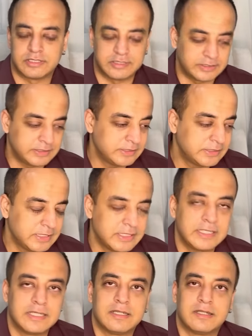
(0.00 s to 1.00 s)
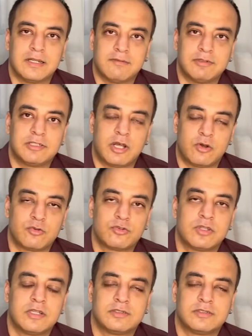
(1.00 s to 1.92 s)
in the 11th house,